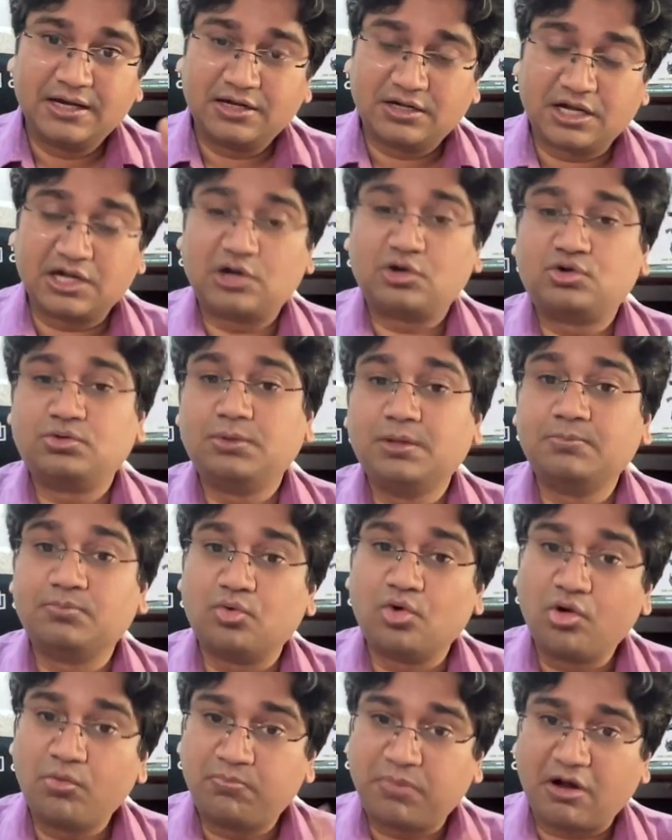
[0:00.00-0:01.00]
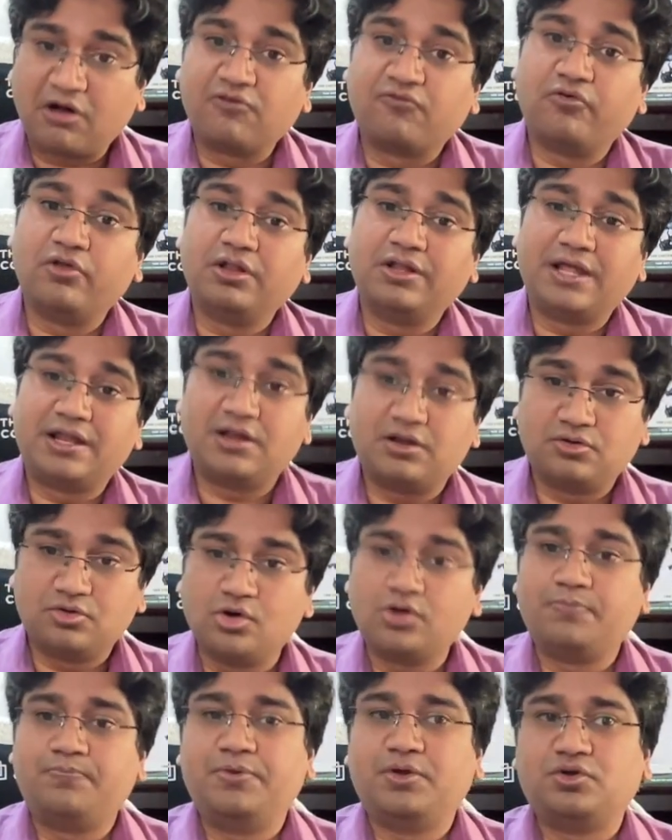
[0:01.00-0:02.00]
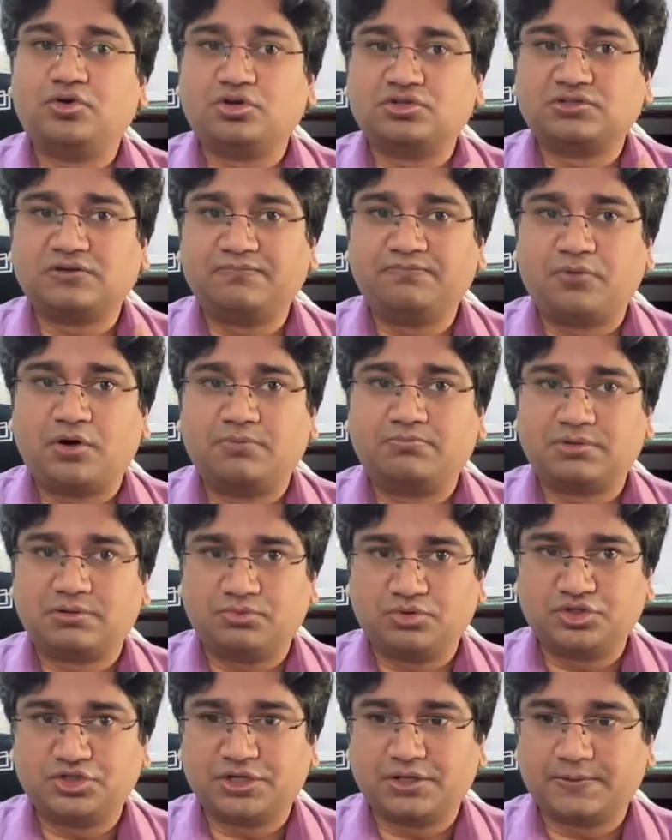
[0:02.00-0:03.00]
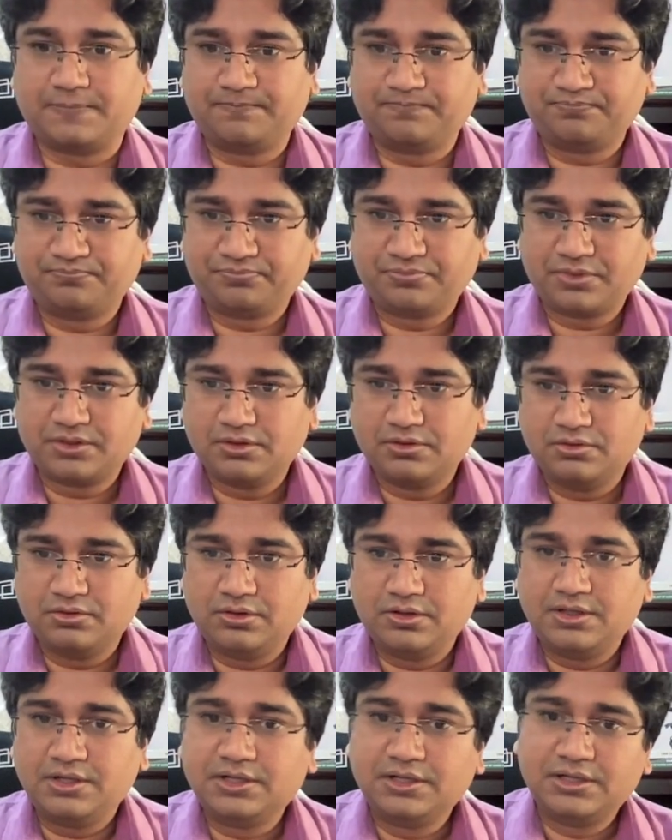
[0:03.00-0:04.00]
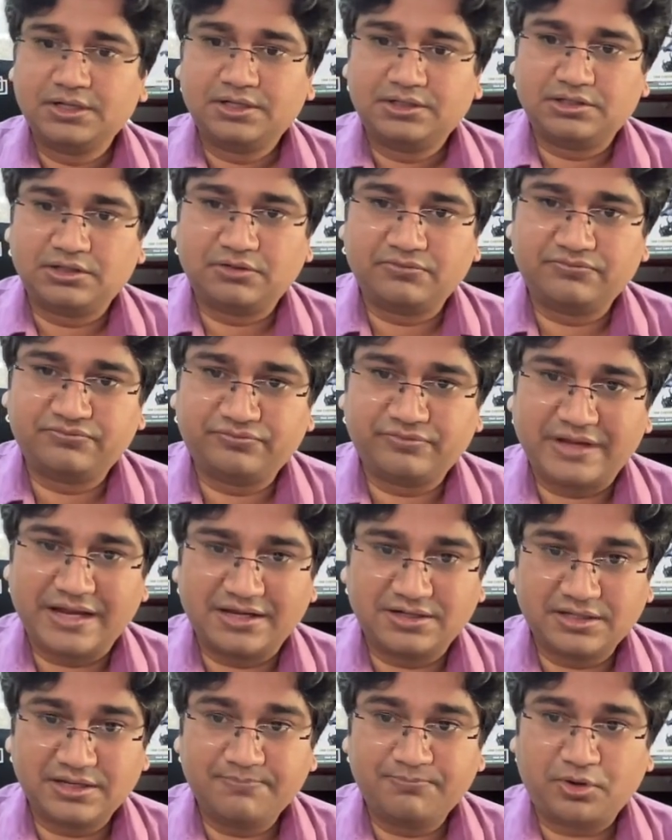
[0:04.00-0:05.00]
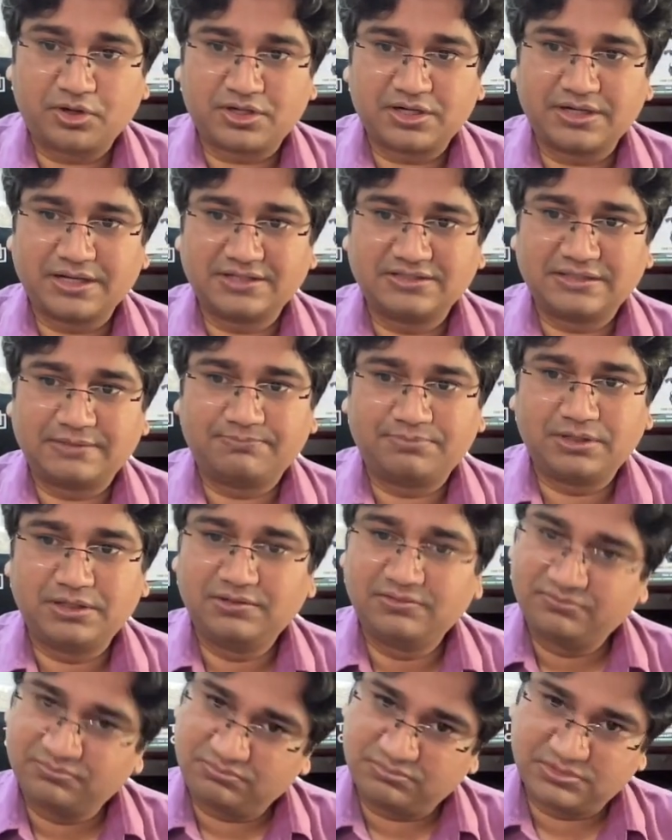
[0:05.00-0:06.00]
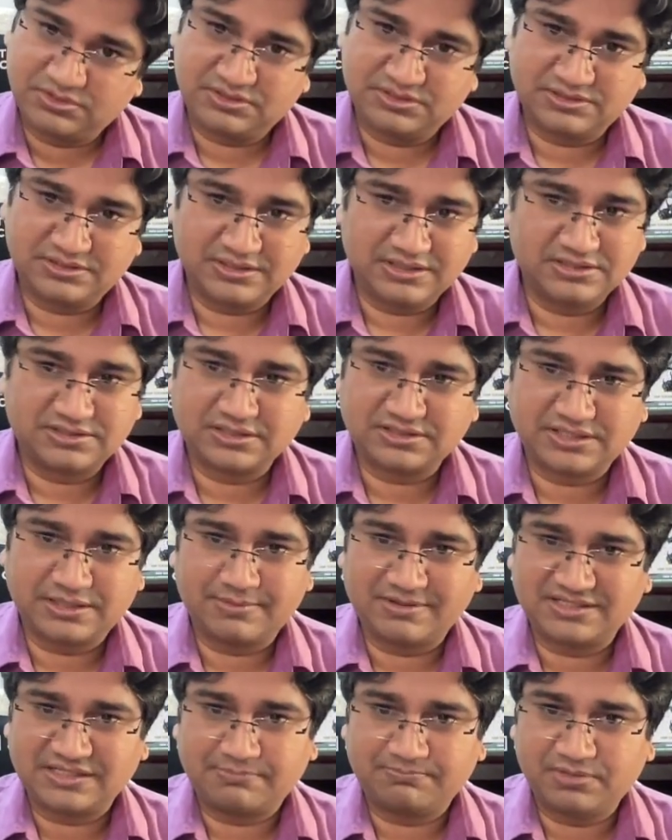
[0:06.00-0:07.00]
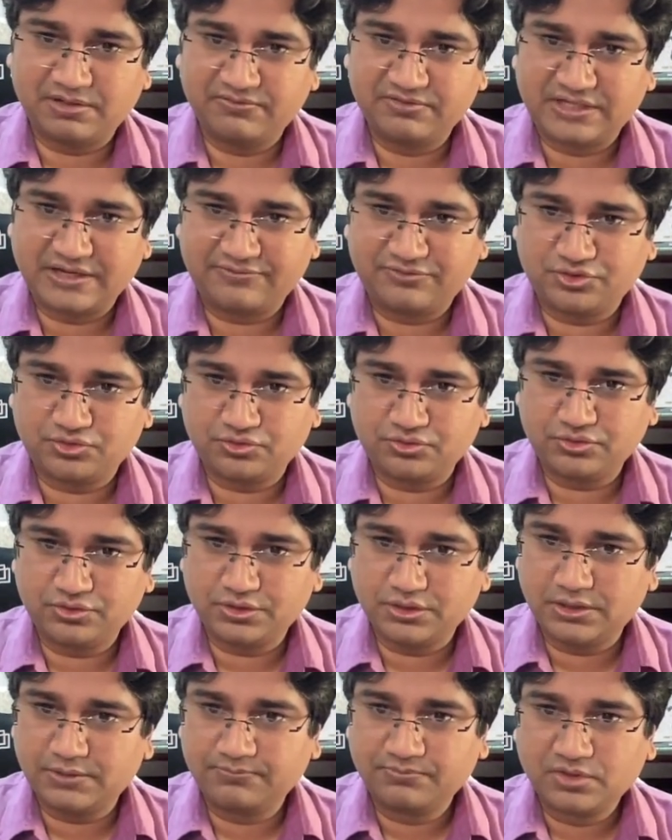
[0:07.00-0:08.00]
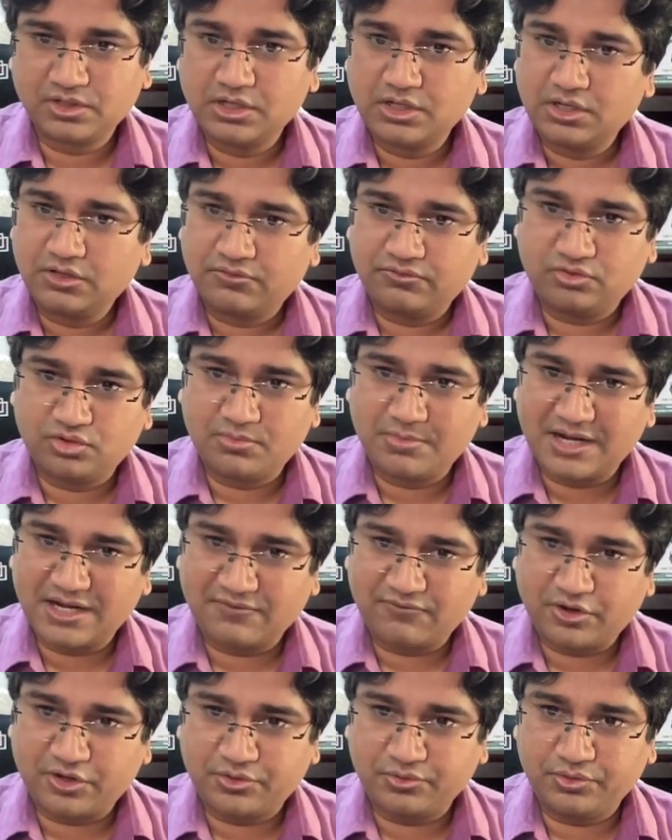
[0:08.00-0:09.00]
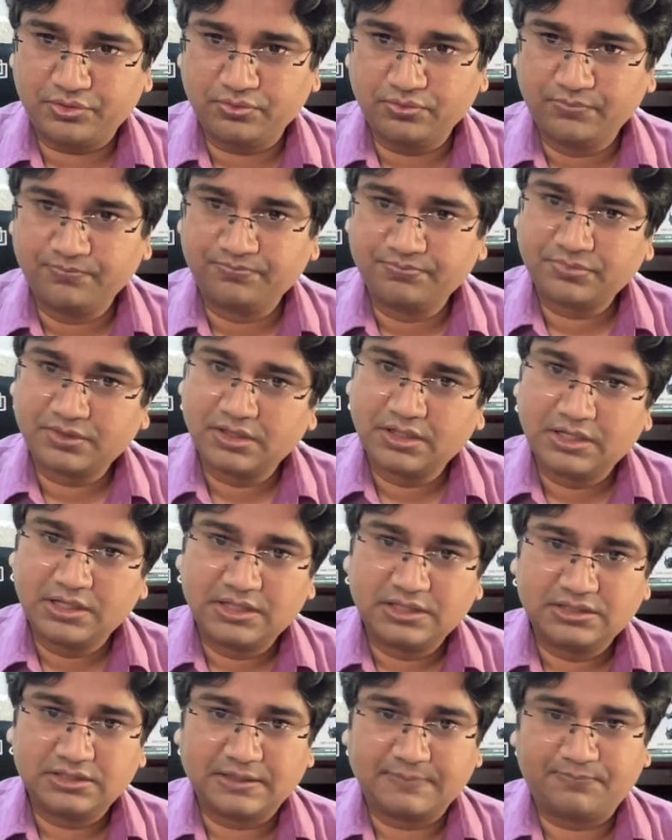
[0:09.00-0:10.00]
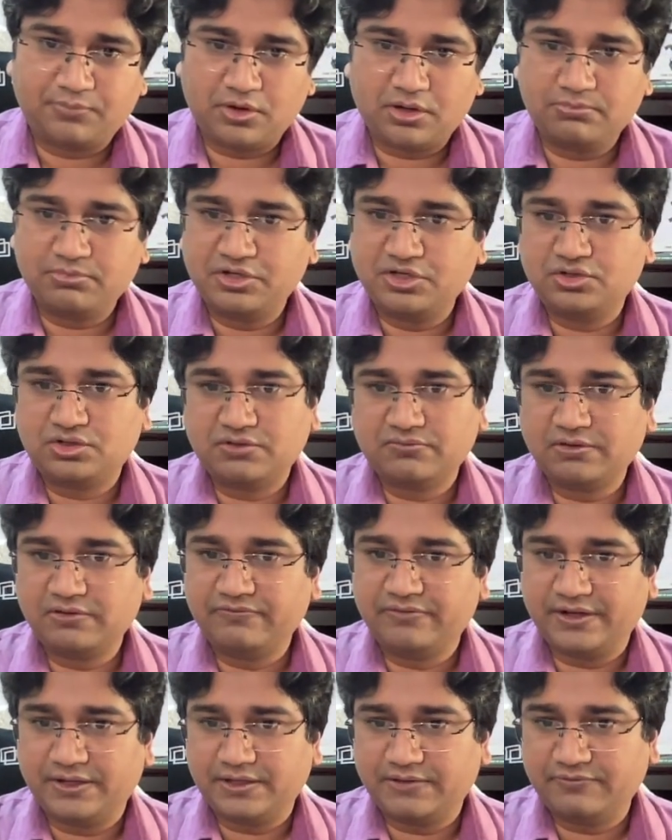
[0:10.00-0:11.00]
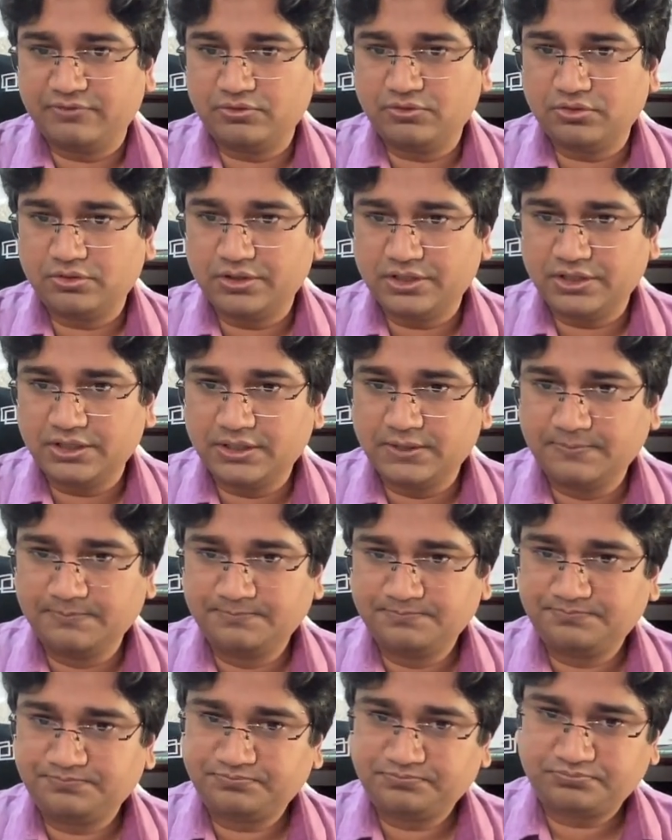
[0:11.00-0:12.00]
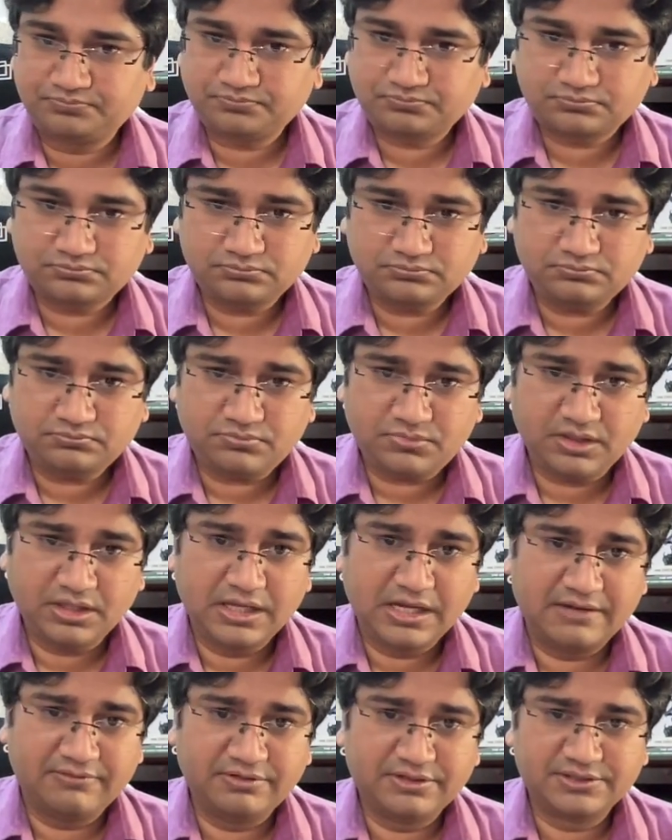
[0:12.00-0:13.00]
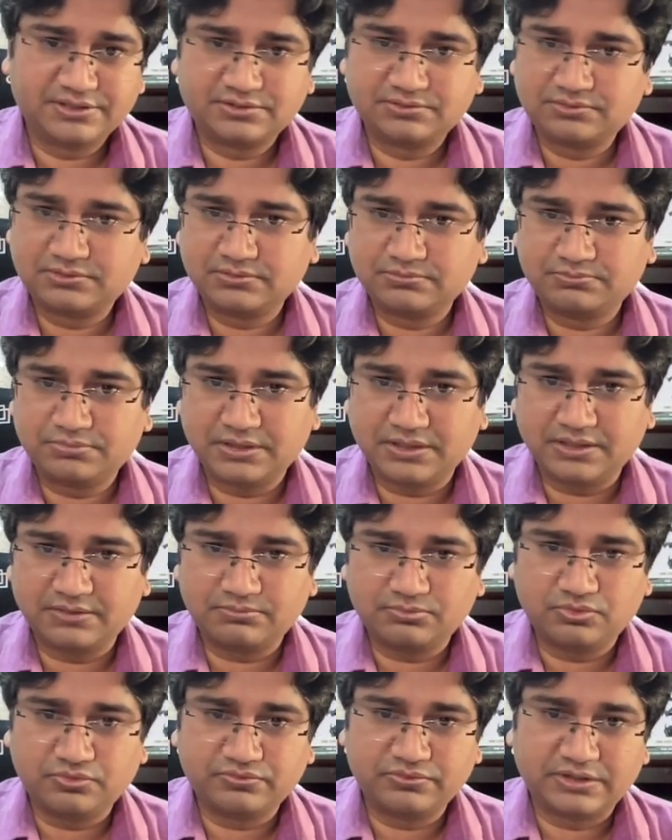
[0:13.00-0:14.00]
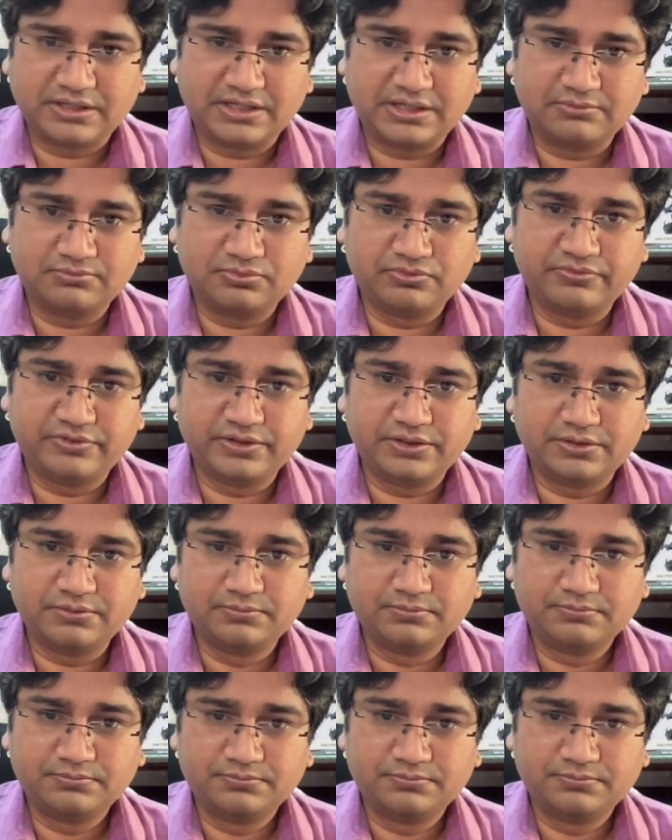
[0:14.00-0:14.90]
turn out to be more powerful than a rook because of pawn promotion. Now, another important example is the same example which I have shown you here. No matter what you do, the pawn majority will win. If you go here, I will just play a move, random move here.